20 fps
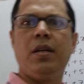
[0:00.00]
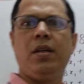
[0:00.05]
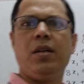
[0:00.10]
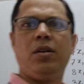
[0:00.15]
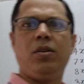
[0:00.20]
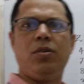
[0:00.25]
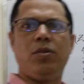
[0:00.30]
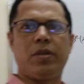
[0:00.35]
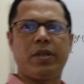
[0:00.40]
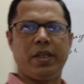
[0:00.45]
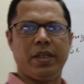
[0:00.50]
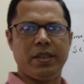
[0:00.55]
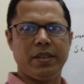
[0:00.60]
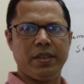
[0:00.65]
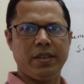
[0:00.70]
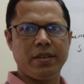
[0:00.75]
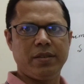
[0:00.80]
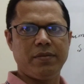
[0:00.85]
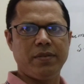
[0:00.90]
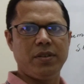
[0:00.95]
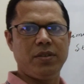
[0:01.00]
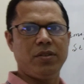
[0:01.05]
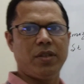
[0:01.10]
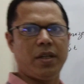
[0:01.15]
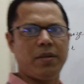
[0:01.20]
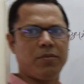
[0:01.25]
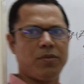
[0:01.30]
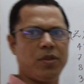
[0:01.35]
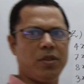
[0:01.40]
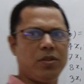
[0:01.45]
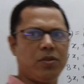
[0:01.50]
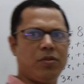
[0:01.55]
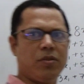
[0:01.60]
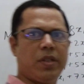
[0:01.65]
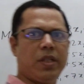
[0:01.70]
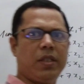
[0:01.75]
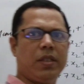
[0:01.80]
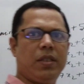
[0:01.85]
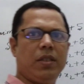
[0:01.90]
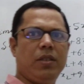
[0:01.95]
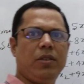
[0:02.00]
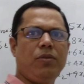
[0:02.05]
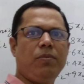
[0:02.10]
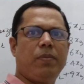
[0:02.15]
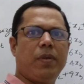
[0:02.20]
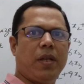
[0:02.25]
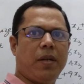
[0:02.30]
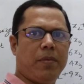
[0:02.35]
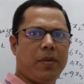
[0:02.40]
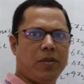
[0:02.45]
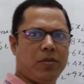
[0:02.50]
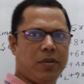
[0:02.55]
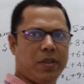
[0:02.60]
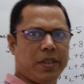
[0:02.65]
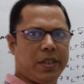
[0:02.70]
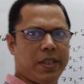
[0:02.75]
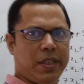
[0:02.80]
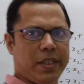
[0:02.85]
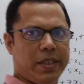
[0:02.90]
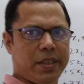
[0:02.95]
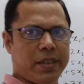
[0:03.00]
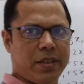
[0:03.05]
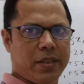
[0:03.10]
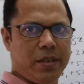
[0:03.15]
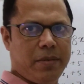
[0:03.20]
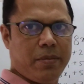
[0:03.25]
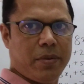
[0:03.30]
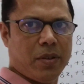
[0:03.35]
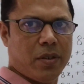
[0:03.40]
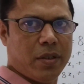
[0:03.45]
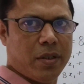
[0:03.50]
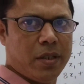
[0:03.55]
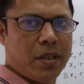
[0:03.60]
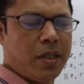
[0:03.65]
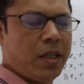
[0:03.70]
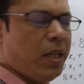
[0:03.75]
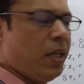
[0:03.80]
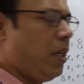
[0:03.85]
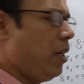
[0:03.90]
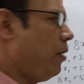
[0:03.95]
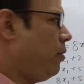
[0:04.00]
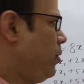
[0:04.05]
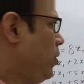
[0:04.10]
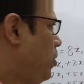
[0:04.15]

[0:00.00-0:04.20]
Okay, in this video I am going to continue primal dual relationship, which